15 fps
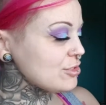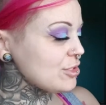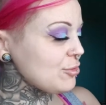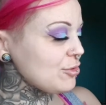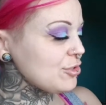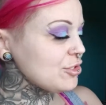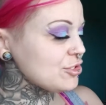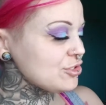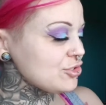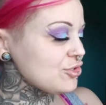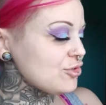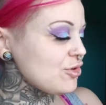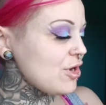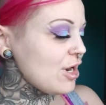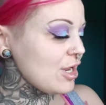so we're going to just
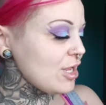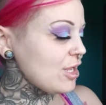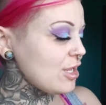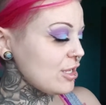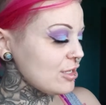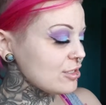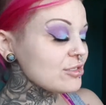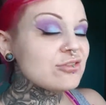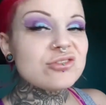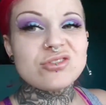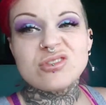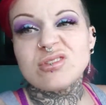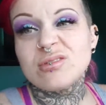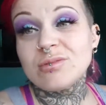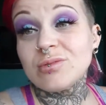try it,
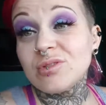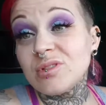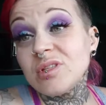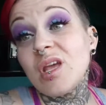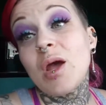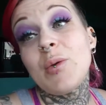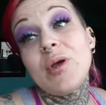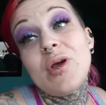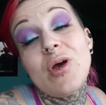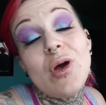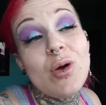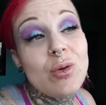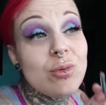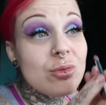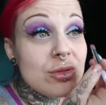just see how it
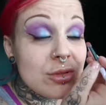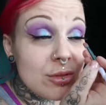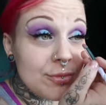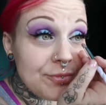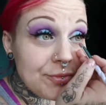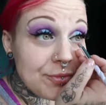goes.